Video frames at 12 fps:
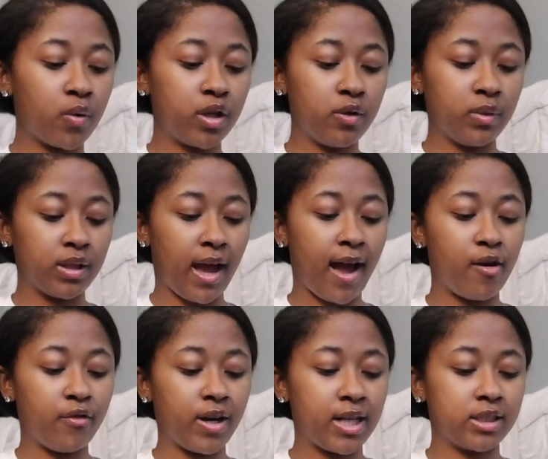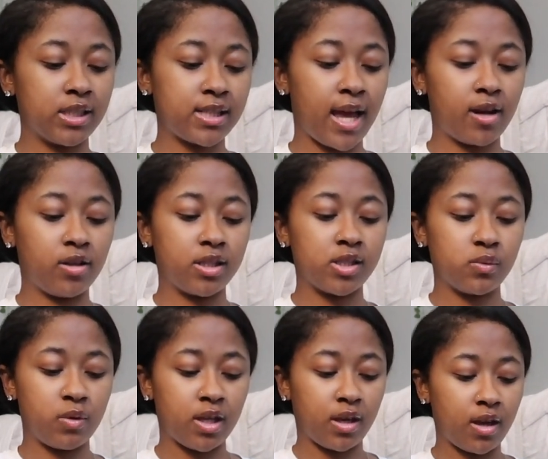cute with that outfit I just had on this
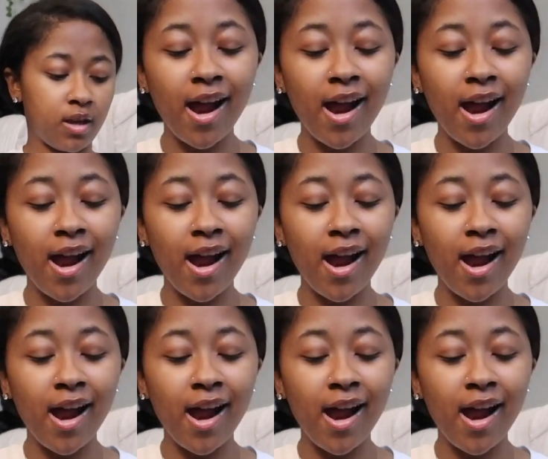weekend.